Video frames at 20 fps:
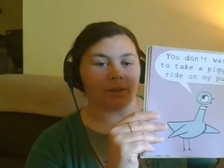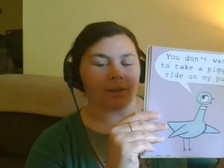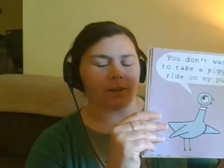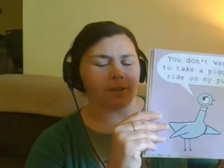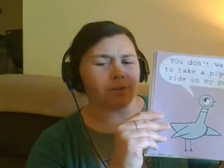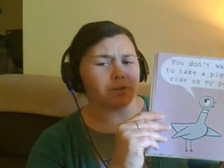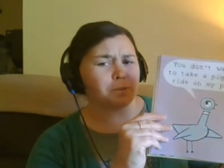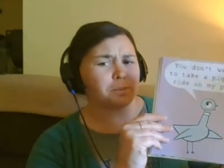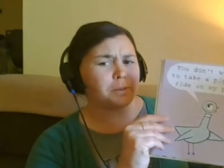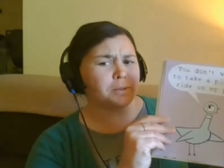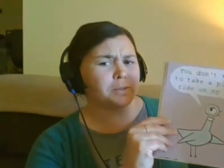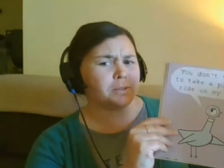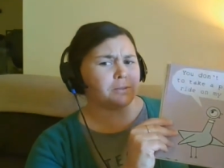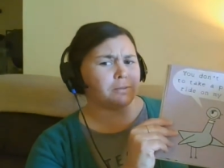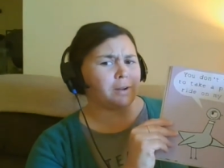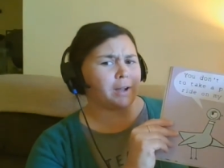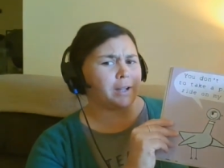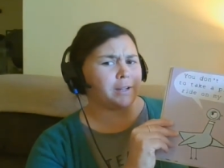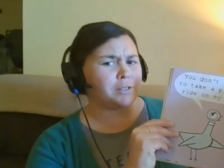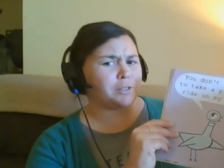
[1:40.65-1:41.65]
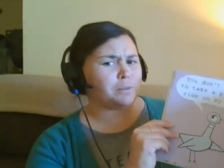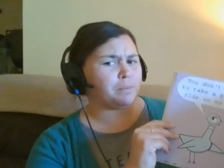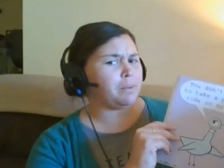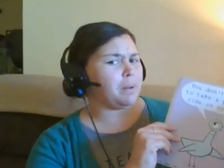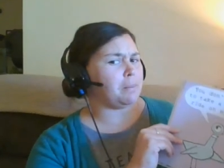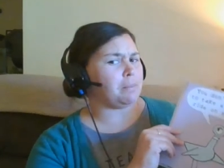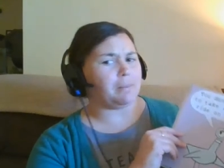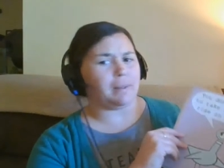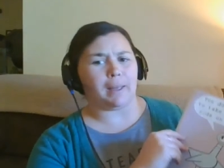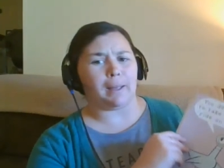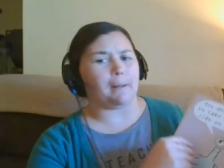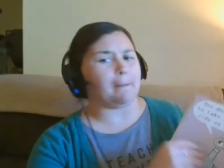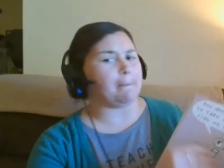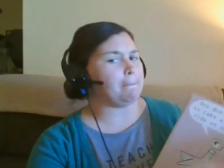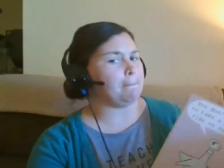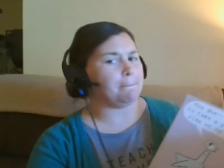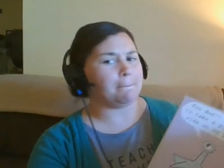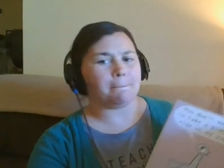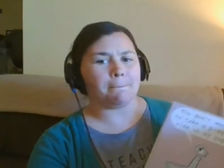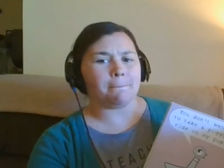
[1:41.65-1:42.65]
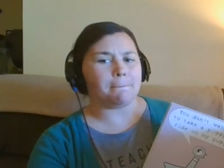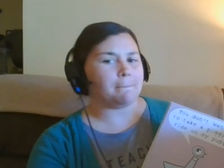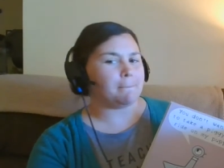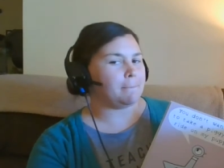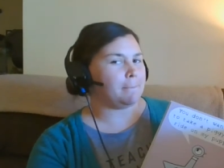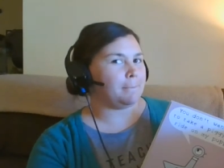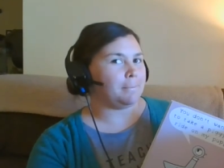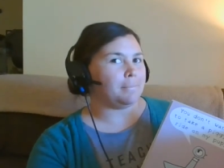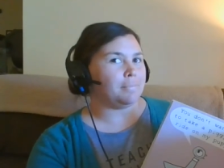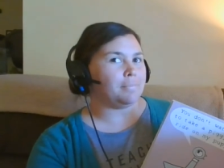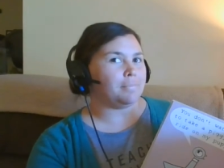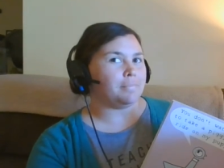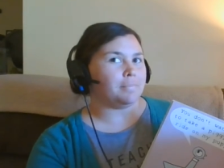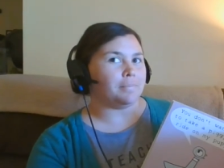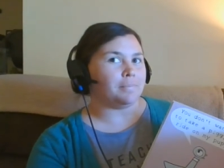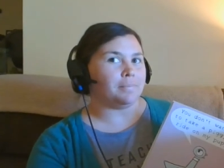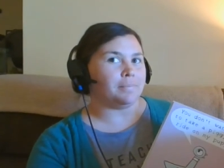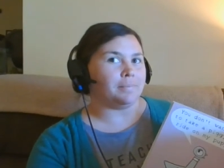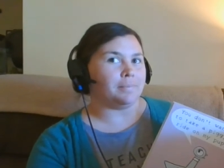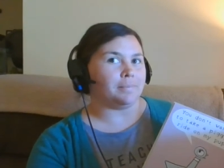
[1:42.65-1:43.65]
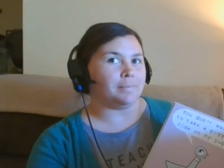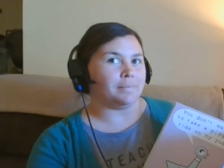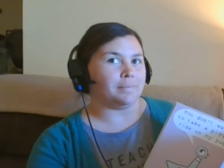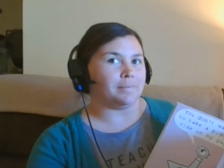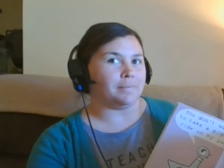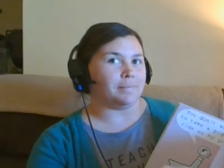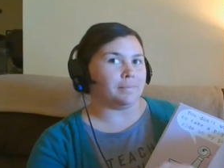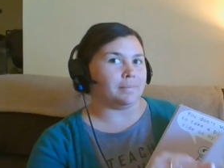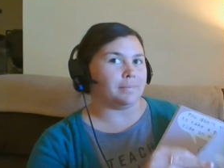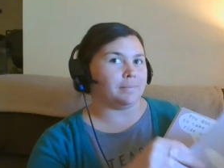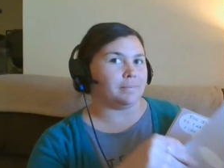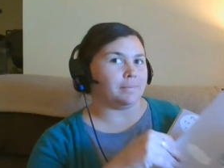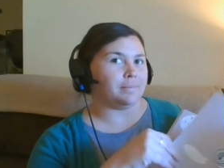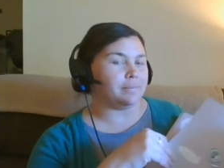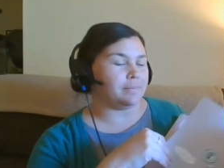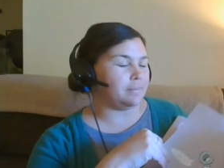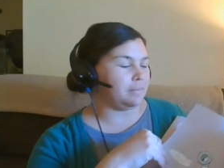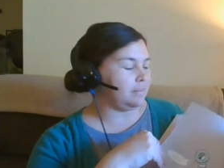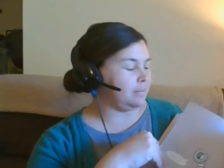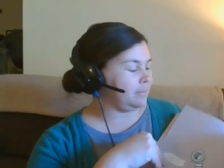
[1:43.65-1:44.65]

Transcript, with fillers: Are you supposed to ride your puppy? Mm -mm.